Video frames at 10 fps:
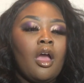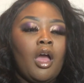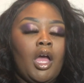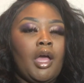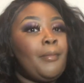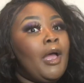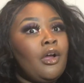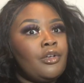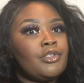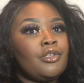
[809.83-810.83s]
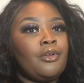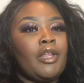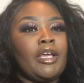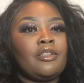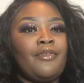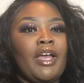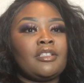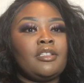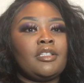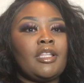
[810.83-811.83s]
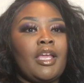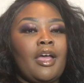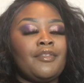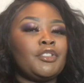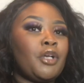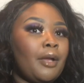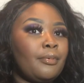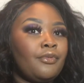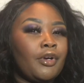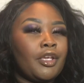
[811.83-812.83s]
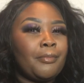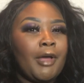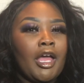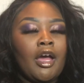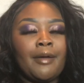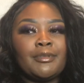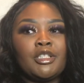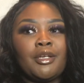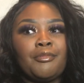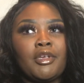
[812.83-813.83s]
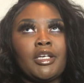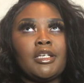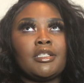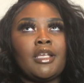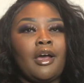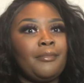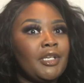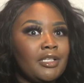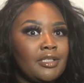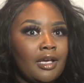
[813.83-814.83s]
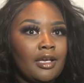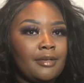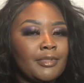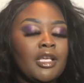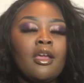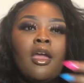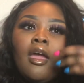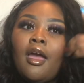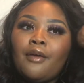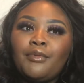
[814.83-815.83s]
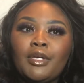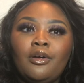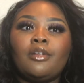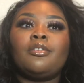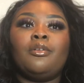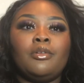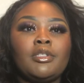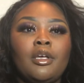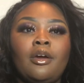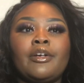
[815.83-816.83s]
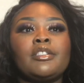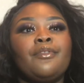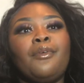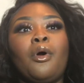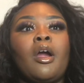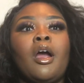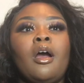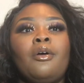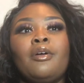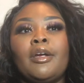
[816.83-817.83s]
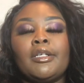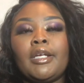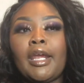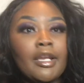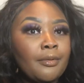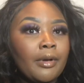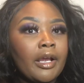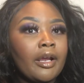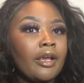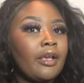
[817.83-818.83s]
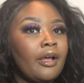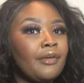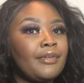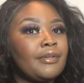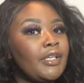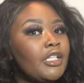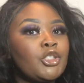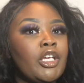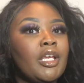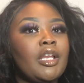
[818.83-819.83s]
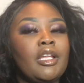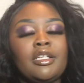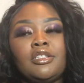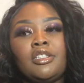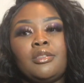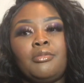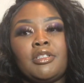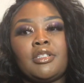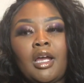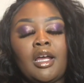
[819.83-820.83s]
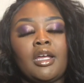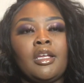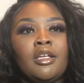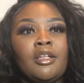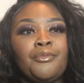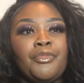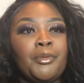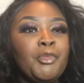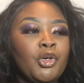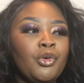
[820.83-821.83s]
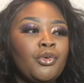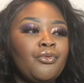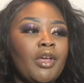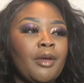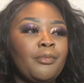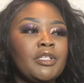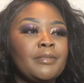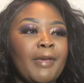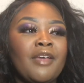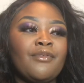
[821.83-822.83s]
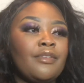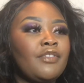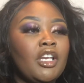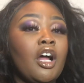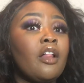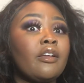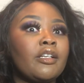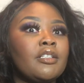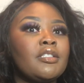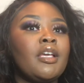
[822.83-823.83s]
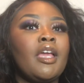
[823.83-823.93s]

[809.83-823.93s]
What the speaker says: I also like the fact that they have a try before you buy option, because how many times have we gone to Ulta or Sephora or anywhere and got foundation and it just was not the move and we spent $50,